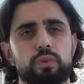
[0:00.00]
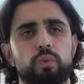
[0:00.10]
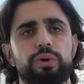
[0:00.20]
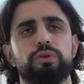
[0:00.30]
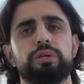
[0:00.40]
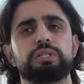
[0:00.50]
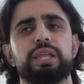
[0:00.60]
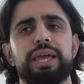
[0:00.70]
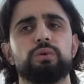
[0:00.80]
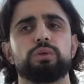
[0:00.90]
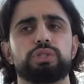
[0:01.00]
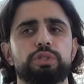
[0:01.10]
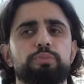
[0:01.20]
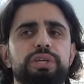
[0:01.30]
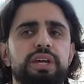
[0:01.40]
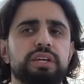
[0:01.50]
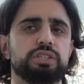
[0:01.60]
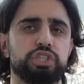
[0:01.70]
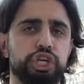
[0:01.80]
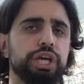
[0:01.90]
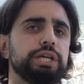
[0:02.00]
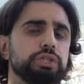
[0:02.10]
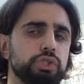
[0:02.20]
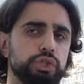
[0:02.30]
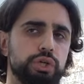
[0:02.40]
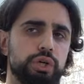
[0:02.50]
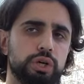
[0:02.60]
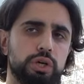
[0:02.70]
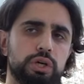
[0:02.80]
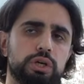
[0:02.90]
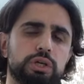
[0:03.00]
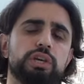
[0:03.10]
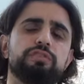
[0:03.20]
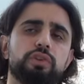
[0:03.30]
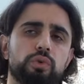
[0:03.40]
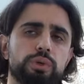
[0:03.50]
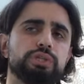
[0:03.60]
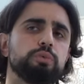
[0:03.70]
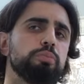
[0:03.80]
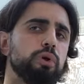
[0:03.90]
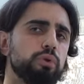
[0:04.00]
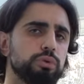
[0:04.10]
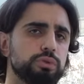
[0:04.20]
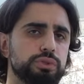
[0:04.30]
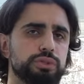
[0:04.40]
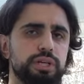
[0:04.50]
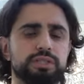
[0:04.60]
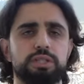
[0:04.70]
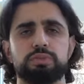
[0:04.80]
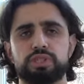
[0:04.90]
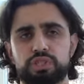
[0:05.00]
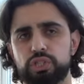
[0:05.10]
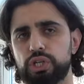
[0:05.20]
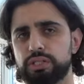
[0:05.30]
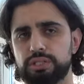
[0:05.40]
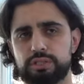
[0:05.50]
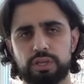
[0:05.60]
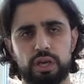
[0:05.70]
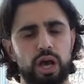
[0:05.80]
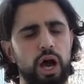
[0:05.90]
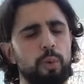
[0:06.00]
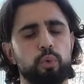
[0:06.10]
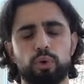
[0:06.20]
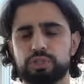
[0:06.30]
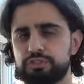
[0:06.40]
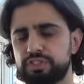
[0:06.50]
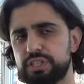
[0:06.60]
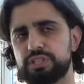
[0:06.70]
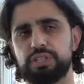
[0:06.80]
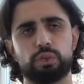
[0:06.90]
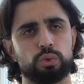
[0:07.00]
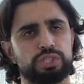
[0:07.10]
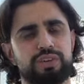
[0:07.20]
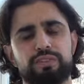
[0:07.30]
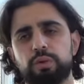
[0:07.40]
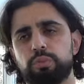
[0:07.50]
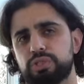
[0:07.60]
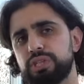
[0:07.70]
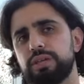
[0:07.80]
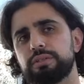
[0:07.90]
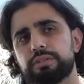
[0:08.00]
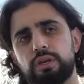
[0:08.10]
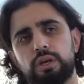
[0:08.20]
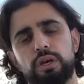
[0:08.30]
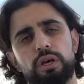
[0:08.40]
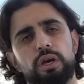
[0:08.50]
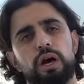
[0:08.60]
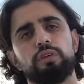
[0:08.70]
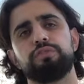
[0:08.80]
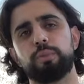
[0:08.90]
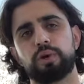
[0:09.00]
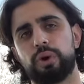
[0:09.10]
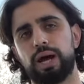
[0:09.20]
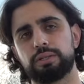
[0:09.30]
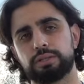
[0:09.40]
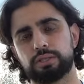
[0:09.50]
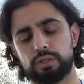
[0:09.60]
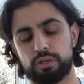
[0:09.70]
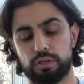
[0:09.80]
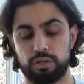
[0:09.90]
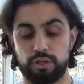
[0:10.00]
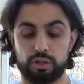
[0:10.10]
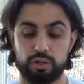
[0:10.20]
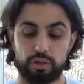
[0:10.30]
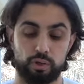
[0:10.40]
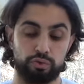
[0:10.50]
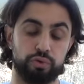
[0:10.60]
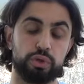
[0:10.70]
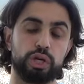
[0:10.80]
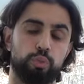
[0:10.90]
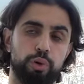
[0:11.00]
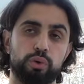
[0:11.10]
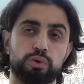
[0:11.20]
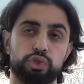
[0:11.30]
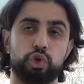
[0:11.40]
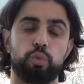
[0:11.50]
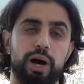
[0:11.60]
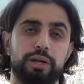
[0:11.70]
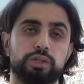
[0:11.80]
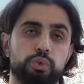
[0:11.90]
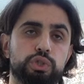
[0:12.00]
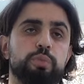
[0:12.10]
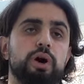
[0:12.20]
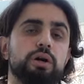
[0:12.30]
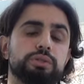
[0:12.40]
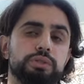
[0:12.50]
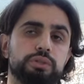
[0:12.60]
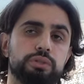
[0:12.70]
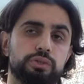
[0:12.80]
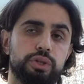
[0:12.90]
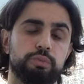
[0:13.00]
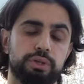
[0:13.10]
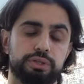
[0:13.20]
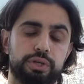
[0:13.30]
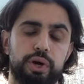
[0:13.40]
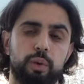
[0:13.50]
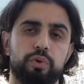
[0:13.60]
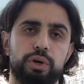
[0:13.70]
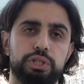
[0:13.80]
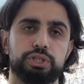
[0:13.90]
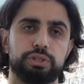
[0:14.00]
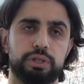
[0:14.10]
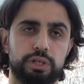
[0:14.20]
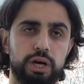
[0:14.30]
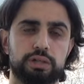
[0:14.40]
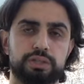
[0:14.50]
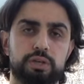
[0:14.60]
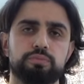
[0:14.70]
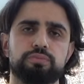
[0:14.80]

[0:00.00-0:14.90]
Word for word: whether this language has begun to change given the recent polls that seem to suggest upwards of 60 or 70% of Democrats fully oppose Joe Biden's response to the military operation in Gaza.